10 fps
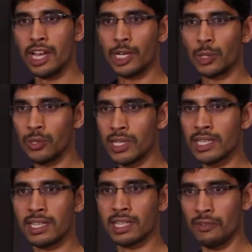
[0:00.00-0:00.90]
it
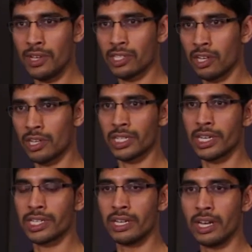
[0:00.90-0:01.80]
uses a service
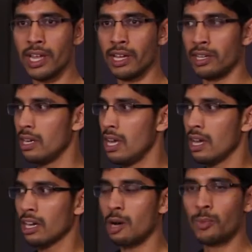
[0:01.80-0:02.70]
orchestration layer
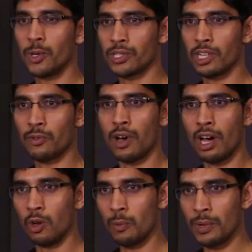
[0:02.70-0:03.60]
composed of
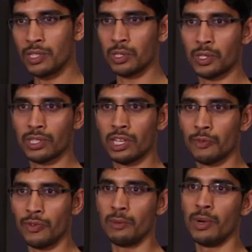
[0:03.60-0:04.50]
all open source
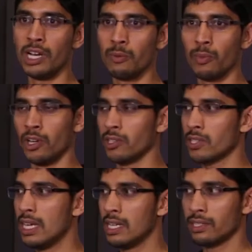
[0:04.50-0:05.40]
software building
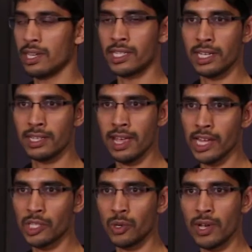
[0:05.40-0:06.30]
blocks such as
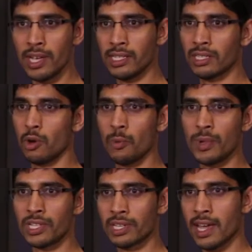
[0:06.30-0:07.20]
XOS,
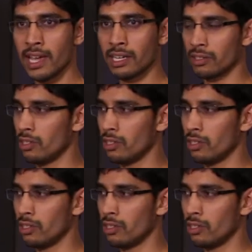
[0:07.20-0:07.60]
OpenStack,